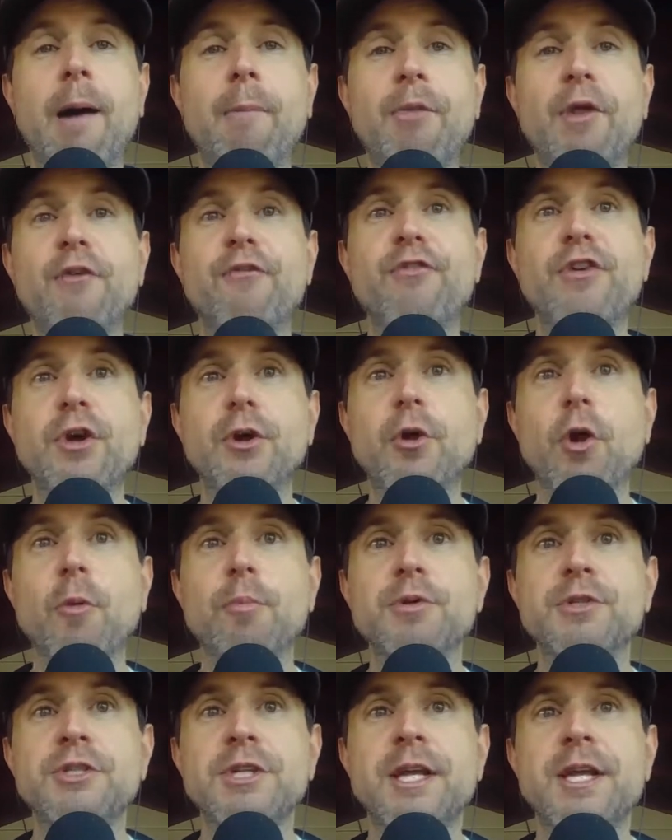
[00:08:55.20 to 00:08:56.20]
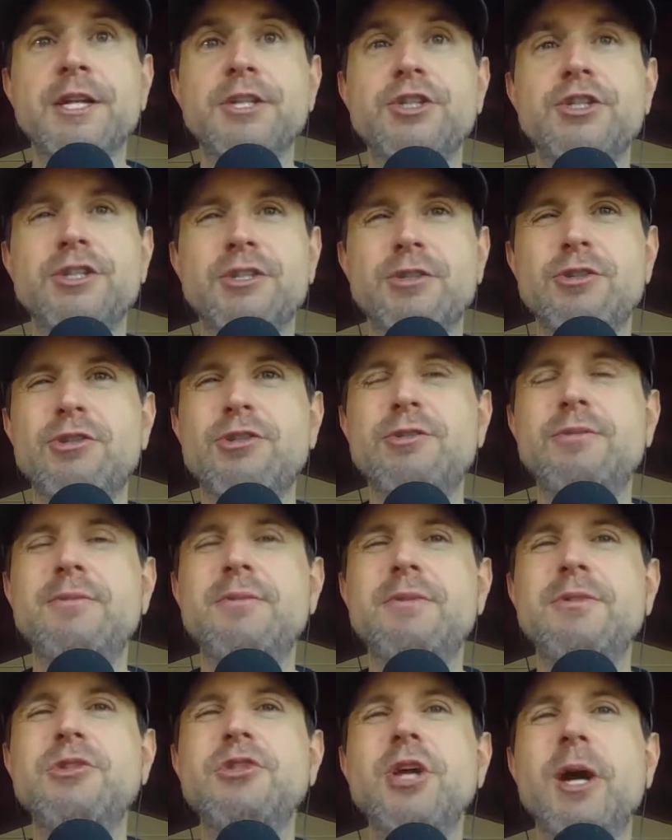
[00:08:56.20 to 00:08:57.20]
Their field goal percentage
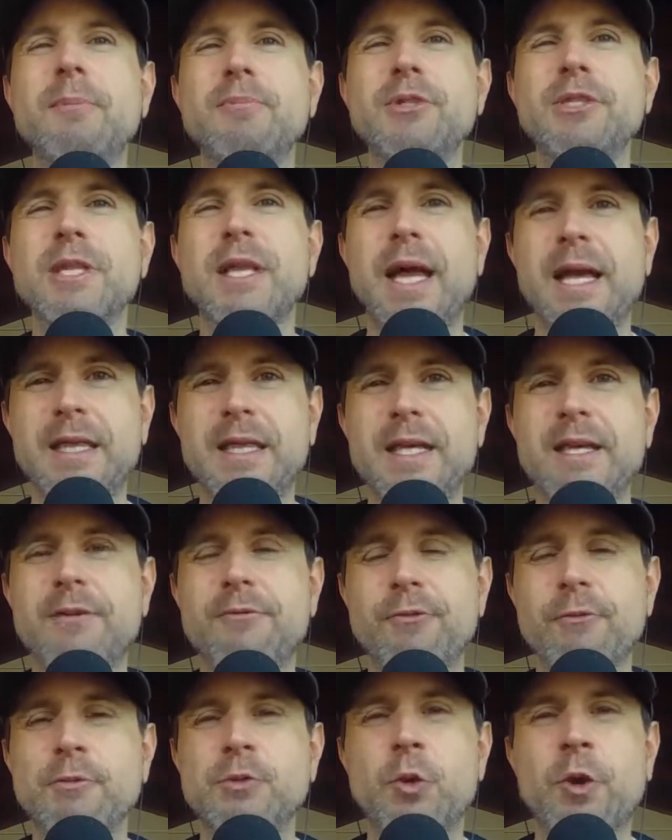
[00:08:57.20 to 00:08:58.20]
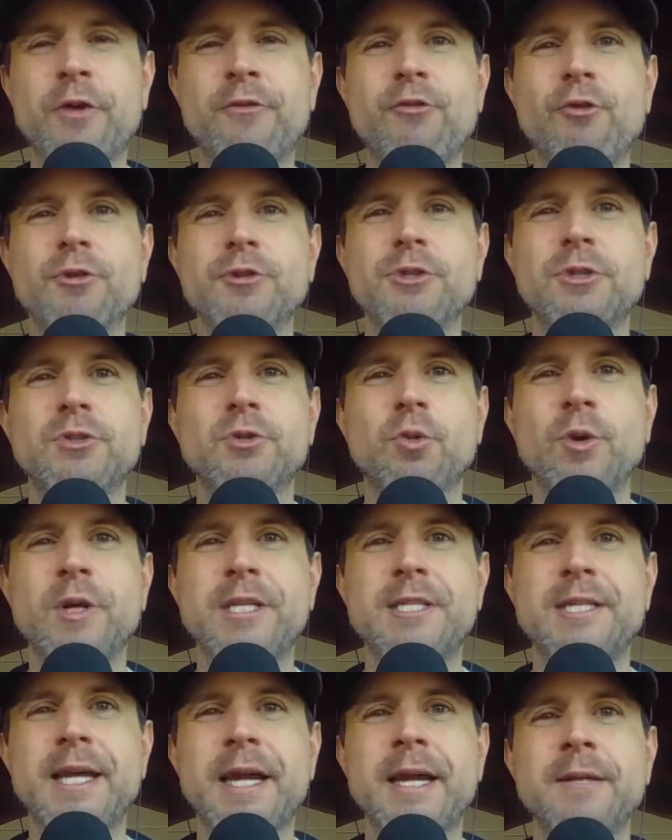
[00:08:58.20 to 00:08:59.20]
jumped slightly from 24th to
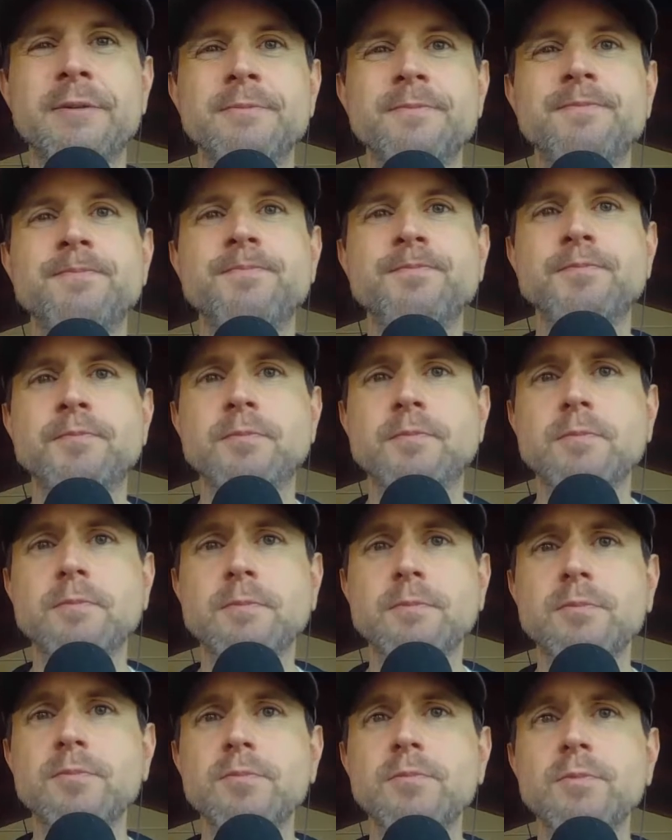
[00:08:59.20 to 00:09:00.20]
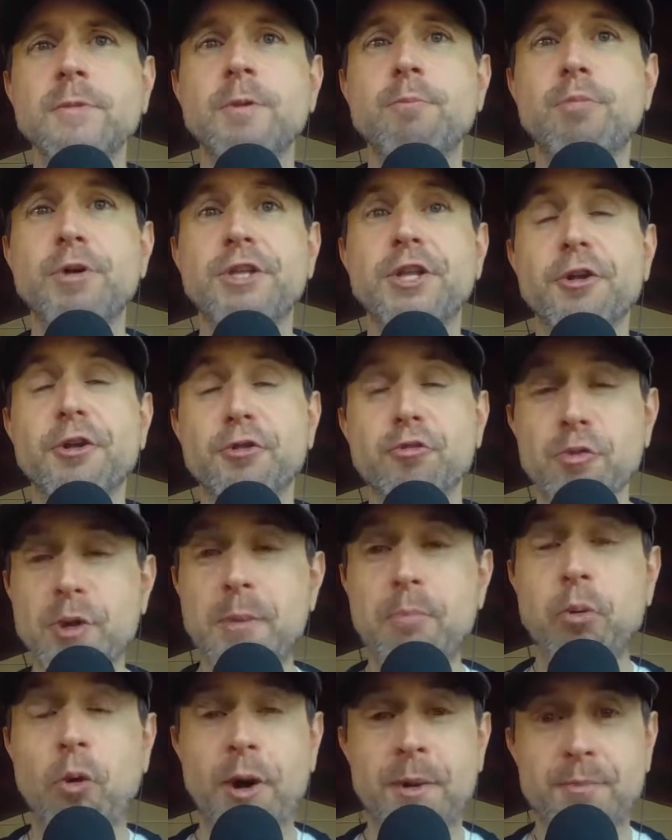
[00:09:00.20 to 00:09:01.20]
22nd, but their
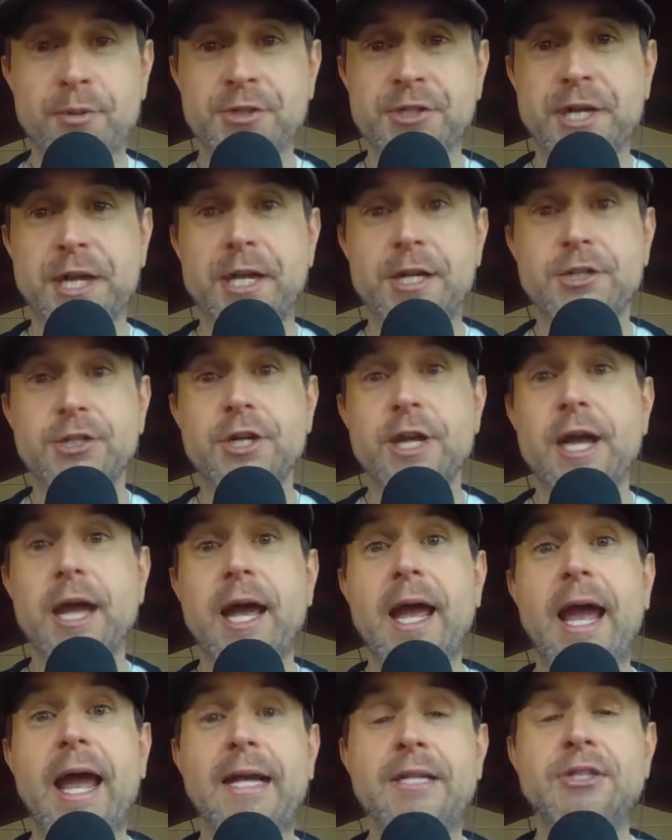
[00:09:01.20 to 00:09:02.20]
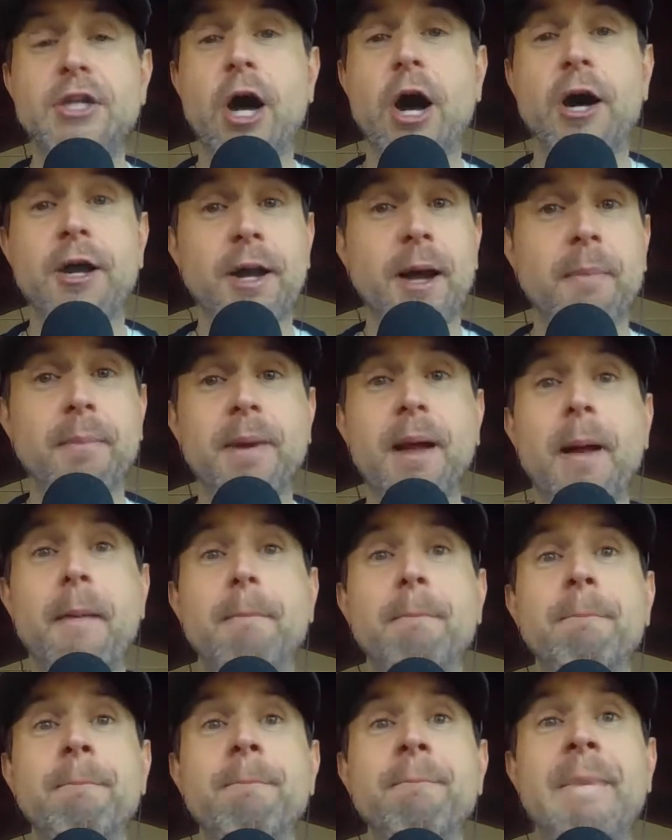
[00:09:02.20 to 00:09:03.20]
three-point percentage has gone up
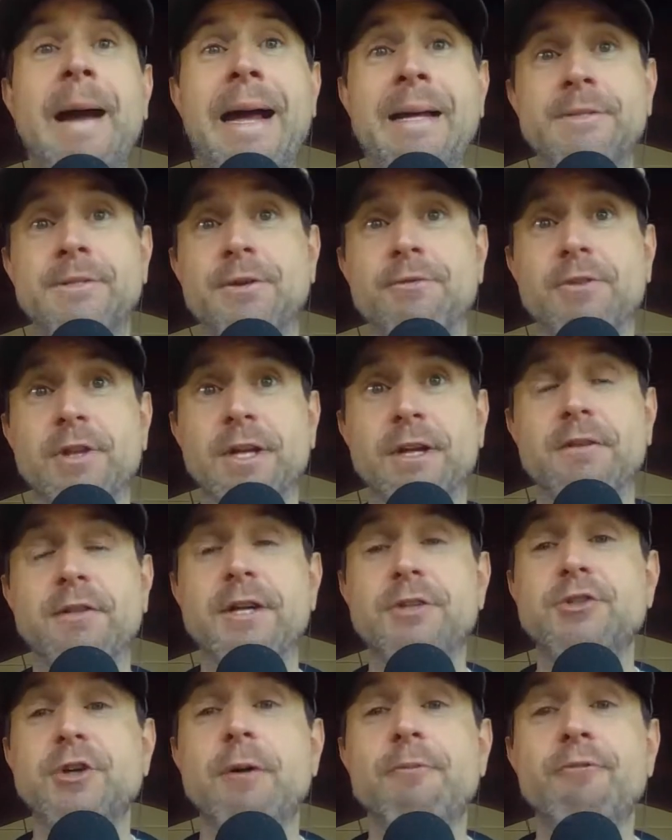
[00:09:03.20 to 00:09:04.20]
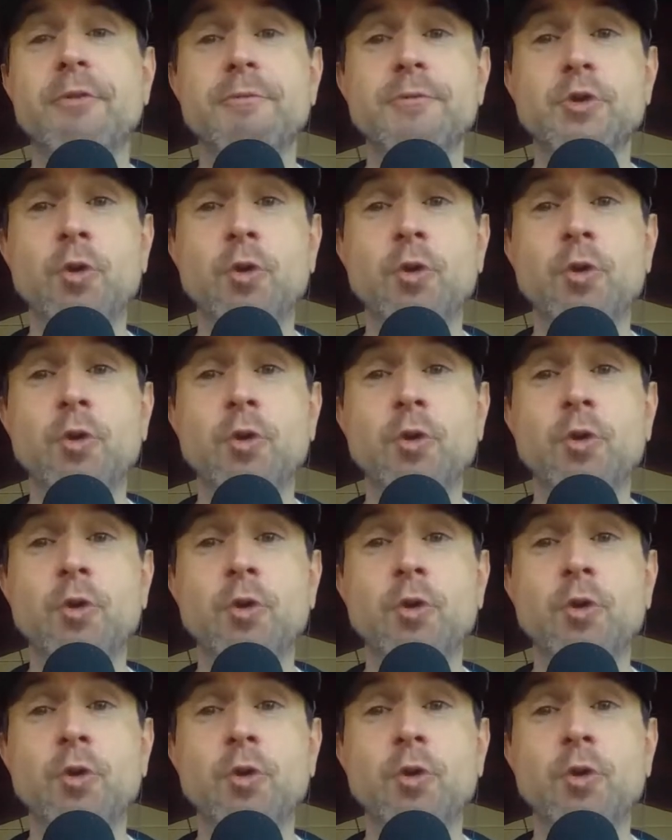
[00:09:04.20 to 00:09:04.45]
massively. They jumped from